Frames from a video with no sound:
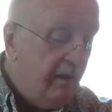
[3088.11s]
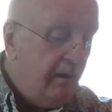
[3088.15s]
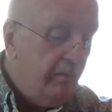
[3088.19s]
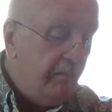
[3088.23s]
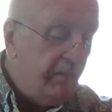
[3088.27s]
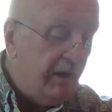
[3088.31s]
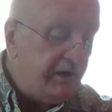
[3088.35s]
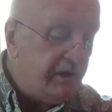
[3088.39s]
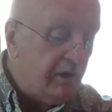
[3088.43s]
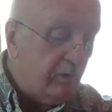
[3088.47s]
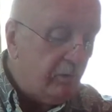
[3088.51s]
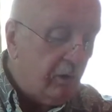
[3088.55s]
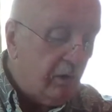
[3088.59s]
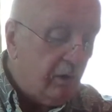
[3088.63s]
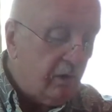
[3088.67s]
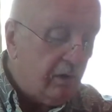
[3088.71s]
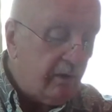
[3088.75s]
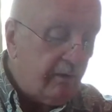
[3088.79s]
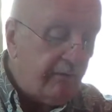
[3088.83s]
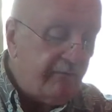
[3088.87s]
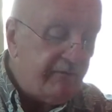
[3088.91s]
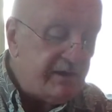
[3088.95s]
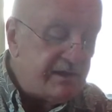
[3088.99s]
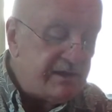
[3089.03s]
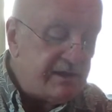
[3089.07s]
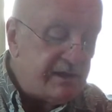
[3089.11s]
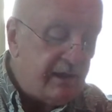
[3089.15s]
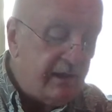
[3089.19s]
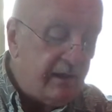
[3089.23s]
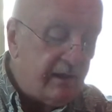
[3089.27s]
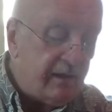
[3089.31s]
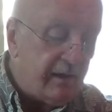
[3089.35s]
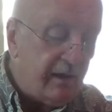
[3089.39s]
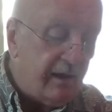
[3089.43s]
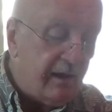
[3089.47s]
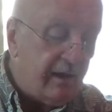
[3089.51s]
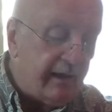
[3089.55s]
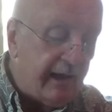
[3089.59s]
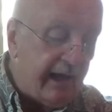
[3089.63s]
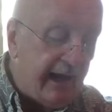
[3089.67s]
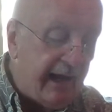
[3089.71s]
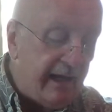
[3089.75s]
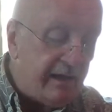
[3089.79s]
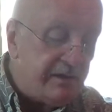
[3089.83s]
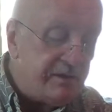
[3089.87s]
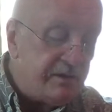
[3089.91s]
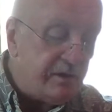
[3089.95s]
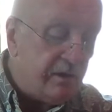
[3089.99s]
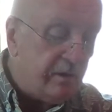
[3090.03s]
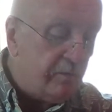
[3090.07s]
But the ruler of the synagogue
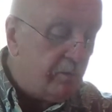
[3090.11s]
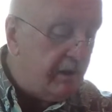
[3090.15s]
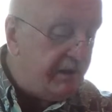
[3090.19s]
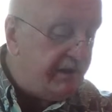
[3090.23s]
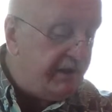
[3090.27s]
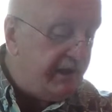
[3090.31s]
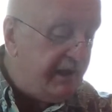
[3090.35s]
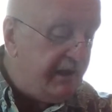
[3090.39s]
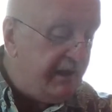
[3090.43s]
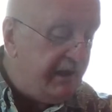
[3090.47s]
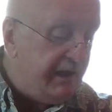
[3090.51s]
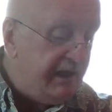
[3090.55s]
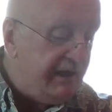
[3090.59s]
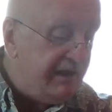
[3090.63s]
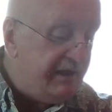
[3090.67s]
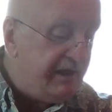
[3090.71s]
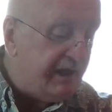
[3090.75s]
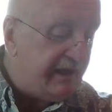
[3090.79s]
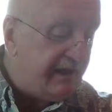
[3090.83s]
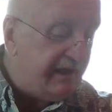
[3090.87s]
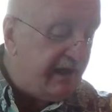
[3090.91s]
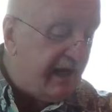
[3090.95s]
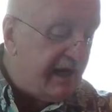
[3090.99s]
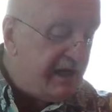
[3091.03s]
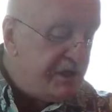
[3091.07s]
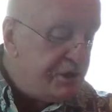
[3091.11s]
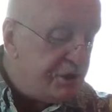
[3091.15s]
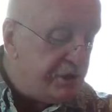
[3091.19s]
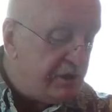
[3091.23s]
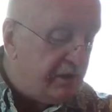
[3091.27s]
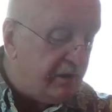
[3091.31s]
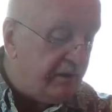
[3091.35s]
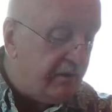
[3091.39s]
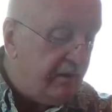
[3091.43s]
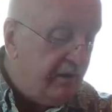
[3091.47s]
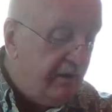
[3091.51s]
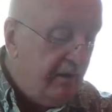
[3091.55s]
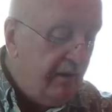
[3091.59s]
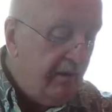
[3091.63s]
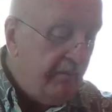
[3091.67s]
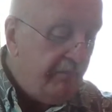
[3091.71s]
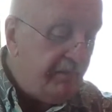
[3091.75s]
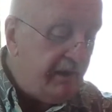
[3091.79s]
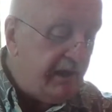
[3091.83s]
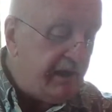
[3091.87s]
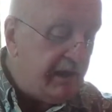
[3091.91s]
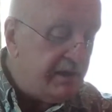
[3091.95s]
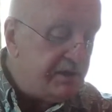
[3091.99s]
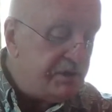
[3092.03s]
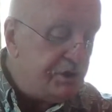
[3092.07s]
answered with indignation
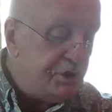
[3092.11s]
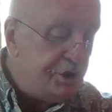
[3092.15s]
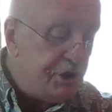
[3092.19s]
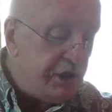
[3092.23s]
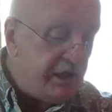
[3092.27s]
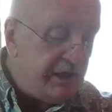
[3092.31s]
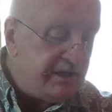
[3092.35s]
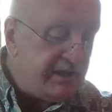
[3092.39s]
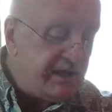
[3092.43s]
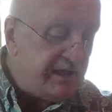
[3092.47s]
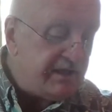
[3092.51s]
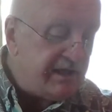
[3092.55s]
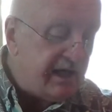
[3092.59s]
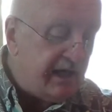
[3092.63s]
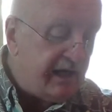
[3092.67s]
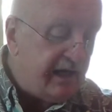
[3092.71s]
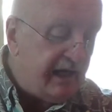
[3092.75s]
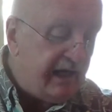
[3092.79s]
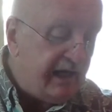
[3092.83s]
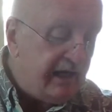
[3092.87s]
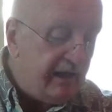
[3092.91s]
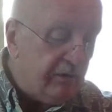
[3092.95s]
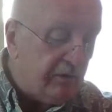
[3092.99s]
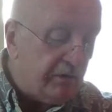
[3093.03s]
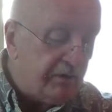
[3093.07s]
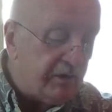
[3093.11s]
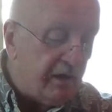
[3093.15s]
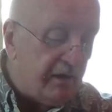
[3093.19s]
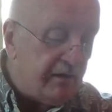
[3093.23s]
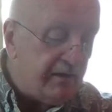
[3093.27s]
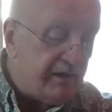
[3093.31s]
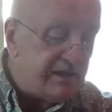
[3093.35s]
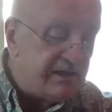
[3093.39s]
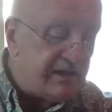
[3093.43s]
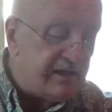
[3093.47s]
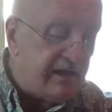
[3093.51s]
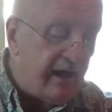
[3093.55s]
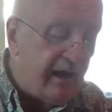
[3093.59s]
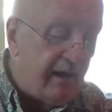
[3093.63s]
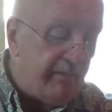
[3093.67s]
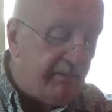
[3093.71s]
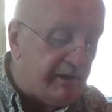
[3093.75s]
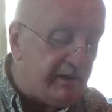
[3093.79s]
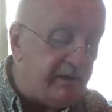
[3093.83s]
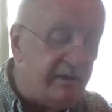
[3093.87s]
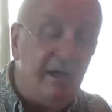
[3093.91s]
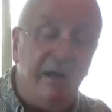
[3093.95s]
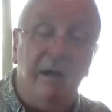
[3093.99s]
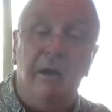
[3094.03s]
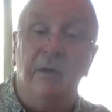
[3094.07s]
because Jesus had healed on the Sabbath.
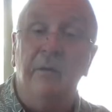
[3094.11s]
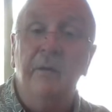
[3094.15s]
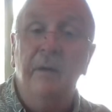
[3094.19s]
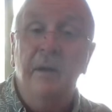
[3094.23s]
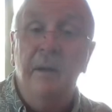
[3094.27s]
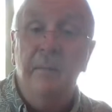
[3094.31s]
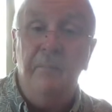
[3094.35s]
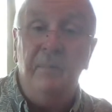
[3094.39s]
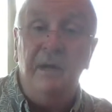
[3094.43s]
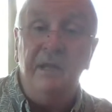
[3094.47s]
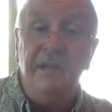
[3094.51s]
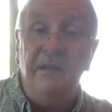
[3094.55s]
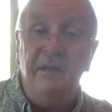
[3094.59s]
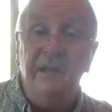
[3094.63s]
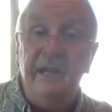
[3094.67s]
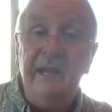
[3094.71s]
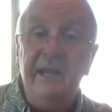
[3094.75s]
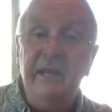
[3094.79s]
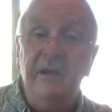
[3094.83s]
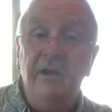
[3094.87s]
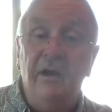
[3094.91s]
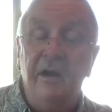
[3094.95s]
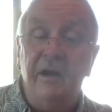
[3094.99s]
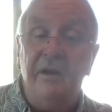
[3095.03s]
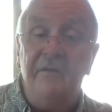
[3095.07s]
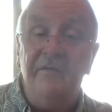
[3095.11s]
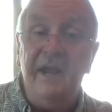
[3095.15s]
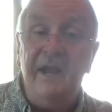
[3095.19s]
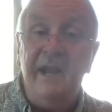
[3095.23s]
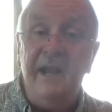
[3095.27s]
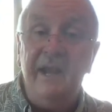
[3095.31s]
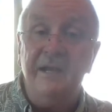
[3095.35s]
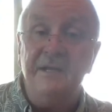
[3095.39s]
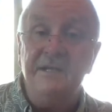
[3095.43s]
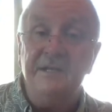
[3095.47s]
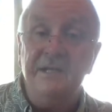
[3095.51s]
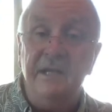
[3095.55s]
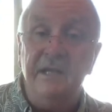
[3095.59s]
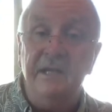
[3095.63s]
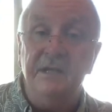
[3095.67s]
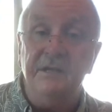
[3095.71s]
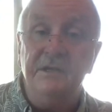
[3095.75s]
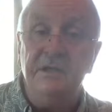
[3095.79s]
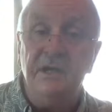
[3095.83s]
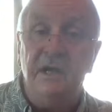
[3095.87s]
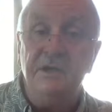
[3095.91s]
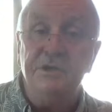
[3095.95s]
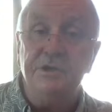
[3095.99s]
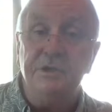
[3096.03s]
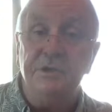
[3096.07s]
Now, by the laying on of hands, he had
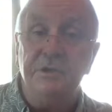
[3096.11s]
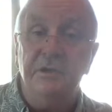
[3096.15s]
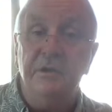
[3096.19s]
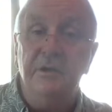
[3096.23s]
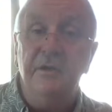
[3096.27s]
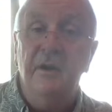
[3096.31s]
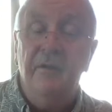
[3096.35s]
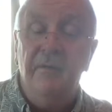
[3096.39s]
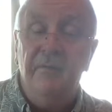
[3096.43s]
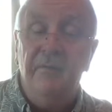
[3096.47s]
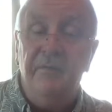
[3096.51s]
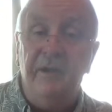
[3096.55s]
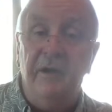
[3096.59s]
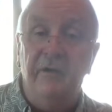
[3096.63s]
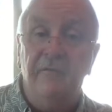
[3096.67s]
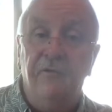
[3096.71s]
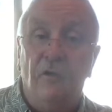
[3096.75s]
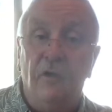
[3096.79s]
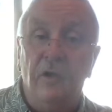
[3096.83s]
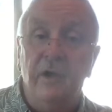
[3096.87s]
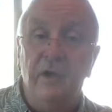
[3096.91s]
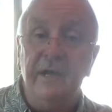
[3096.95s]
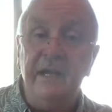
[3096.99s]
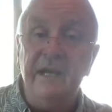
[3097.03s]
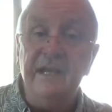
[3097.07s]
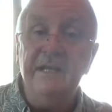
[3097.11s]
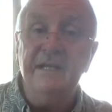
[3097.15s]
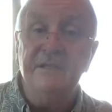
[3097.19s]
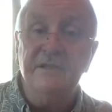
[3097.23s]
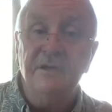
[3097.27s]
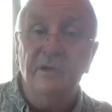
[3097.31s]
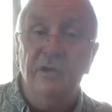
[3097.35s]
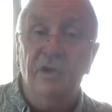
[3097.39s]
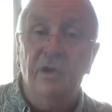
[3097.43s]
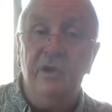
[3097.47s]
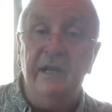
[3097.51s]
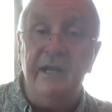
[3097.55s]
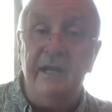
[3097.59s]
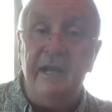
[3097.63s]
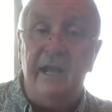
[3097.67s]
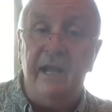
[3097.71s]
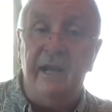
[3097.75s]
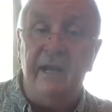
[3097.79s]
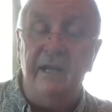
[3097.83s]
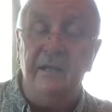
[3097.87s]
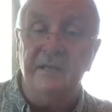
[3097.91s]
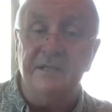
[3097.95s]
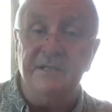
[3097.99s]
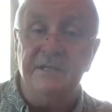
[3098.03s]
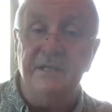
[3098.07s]
touched her. Therefore, he is looking at
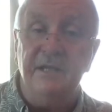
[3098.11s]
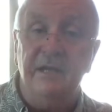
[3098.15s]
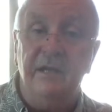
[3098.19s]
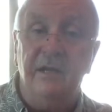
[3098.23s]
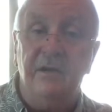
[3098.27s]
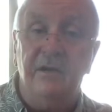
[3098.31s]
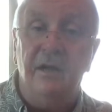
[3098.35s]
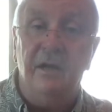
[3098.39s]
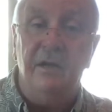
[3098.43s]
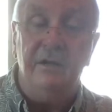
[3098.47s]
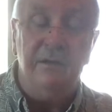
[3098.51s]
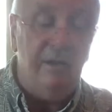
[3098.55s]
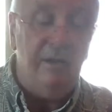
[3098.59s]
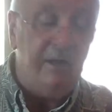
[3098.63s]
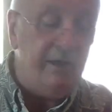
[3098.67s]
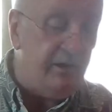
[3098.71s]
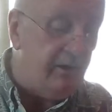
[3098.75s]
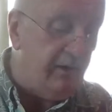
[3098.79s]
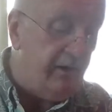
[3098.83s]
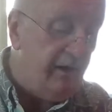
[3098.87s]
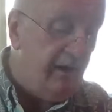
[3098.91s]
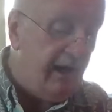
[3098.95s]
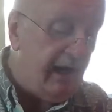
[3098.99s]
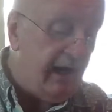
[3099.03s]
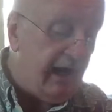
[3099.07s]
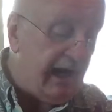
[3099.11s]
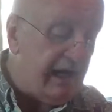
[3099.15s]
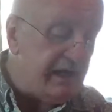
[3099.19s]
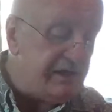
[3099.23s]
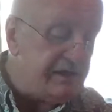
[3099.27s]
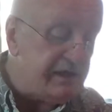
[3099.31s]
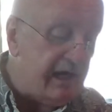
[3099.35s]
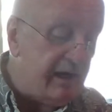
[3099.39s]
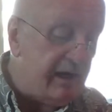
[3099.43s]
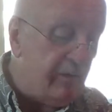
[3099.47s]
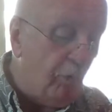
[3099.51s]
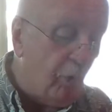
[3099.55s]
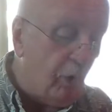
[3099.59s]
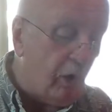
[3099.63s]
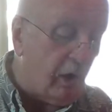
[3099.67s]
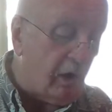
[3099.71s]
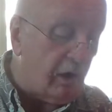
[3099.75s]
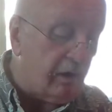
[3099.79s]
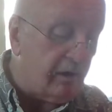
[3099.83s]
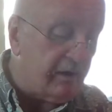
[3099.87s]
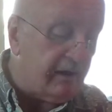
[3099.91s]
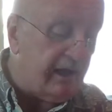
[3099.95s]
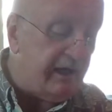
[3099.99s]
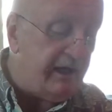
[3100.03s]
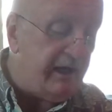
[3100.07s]
it, the synagogue leader, as a
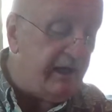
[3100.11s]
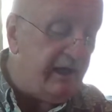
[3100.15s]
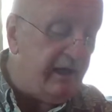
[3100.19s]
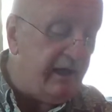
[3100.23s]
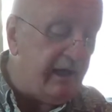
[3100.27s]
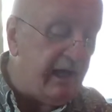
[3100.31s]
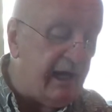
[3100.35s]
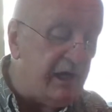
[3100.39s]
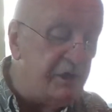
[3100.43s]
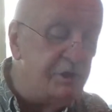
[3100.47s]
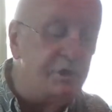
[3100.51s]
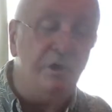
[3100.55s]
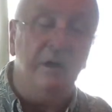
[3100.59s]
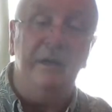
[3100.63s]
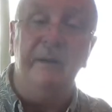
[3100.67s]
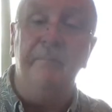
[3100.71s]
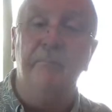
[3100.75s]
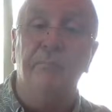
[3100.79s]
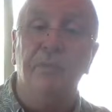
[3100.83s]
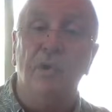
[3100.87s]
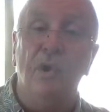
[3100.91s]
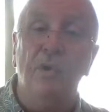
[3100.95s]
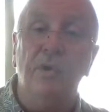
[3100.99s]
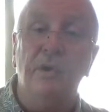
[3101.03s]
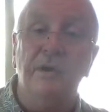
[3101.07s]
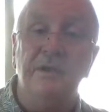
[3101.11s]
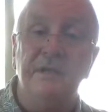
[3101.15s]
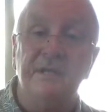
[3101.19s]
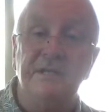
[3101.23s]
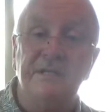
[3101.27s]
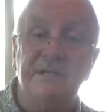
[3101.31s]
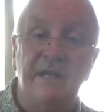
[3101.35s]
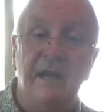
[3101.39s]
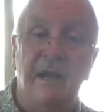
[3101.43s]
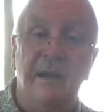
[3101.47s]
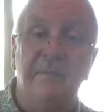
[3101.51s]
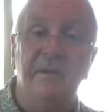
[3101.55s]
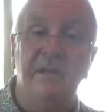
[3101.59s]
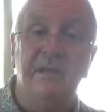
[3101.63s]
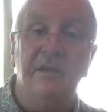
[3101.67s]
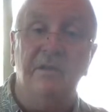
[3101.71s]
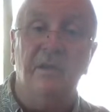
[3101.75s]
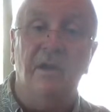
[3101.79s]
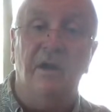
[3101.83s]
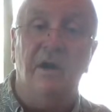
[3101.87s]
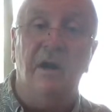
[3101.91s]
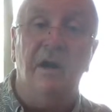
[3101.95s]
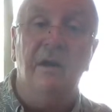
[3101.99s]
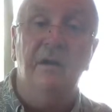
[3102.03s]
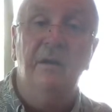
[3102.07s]
work that he had actually broken the Sabbath
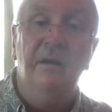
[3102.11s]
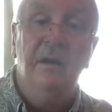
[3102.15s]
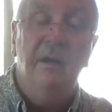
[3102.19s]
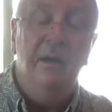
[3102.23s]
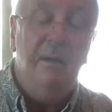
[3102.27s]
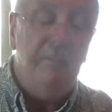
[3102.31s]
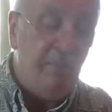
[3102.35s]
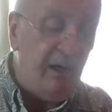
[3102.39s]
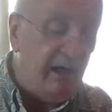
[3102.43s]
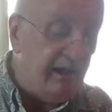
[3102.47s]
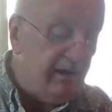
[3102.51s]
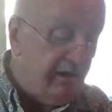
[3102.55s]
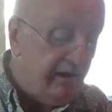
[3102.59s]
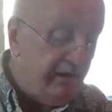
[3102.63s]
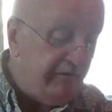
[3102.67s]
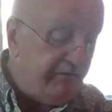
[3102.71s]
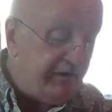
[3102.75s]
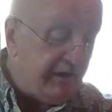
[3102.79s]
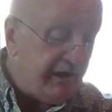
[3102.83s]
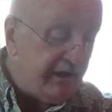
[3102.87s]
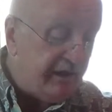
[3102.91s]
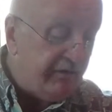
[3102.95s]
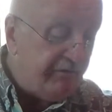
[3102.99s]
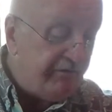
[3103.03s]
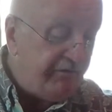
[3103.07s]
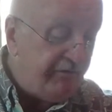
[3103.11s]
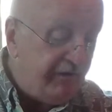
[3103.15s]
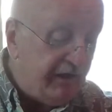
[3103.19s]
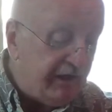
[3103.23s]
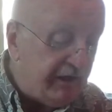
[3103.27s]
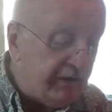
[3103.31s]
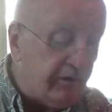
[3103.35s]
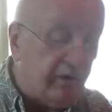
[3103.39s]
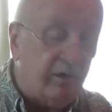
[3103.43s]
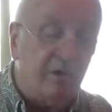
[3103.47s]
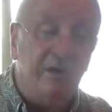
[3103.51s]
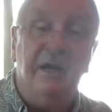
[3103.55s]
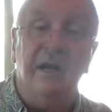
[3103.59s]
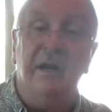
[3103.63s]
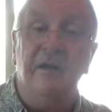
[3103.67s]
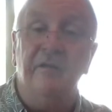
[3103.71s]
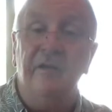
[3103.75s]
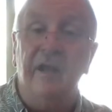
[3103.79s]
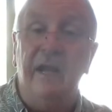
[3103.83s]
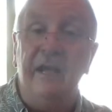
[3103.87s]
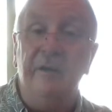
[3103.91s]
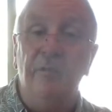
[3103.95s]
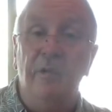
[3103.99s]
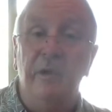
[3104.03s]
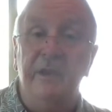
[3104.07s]
law by lifting a finger, kind of
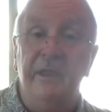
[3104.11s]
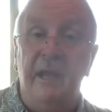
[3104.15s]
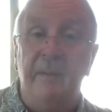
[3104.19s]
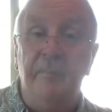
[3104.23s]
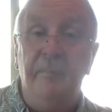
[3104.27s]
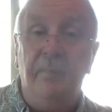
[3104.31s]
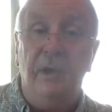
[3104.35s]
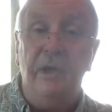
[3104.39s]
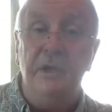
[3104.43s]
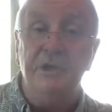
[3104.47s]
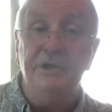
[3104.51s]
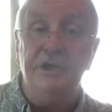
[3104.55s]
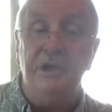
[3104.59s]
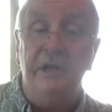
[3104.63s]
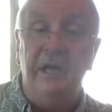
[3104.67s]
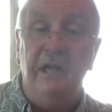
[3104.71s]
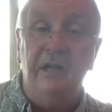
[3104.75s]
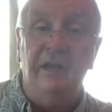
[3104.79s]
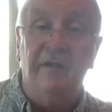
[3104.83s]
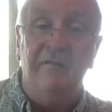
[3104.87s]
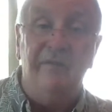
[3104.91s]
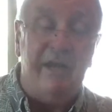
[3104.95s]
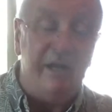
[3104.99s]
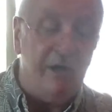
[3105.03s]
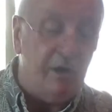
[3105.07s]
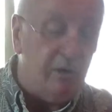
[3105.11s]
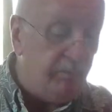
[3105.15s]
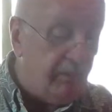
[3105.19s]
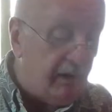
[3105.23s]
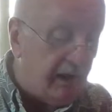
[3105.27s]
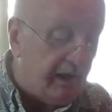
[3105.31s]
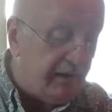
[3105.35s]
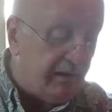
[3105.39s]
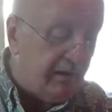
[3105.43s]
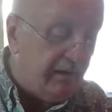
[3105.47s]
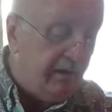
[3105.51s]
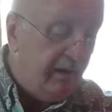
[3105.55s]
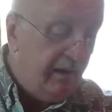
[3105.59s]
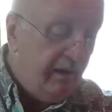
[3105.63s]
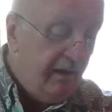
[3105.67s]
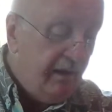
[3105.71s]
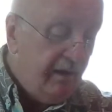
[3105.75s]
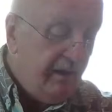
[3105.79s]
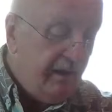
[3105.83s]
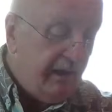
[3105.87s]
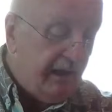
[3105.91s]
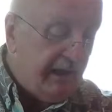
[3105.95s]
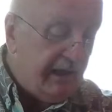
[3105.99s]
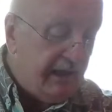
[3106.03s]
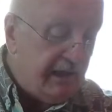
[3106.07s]
like when they punch an elevator button
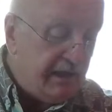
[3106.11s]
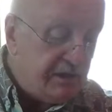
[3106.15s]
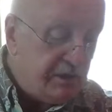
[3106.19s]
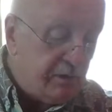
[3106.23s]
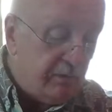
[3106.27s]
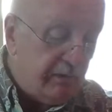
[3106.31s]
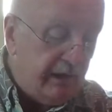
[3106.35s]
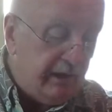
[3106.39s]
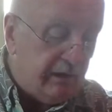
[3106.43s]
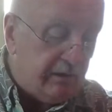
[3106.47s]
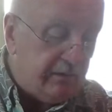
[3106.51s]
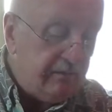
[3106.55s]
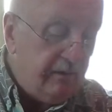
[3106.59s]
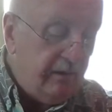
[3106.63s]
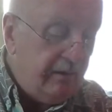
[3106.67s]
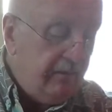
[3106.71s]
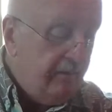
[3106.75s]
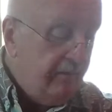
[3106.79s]
in Israel.